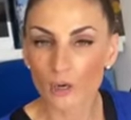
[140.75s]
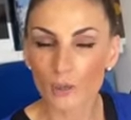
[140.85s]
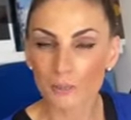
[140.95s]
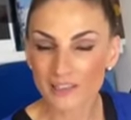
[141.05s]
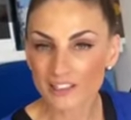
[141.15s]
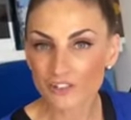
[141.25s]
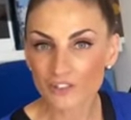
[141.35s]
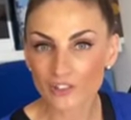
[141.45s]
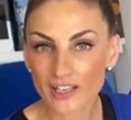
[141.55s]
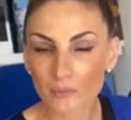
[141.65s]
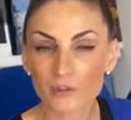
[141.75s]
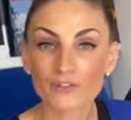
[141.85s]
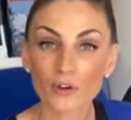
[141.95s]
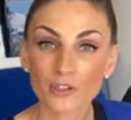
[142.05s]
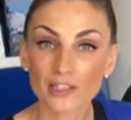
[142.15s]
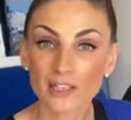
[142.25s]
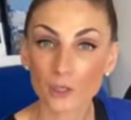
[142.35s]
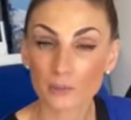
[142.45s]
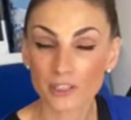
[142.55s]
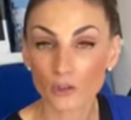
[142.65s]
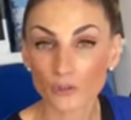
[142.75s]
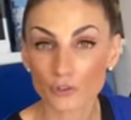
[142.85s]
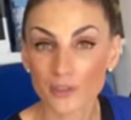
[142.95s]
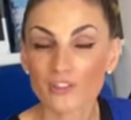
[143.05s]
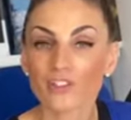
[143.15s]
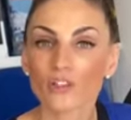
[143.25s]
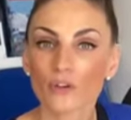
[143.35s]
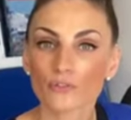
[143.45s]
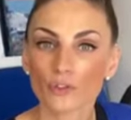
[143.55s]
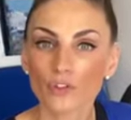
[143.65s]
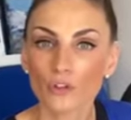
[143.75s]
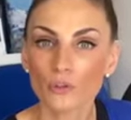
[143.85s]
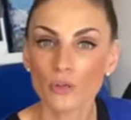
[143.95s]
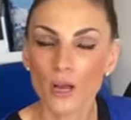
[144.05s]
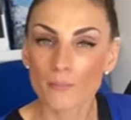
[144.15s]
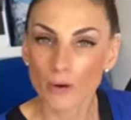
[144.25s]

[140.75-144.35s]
We're pleased to say we're finally opening on the 29th of June,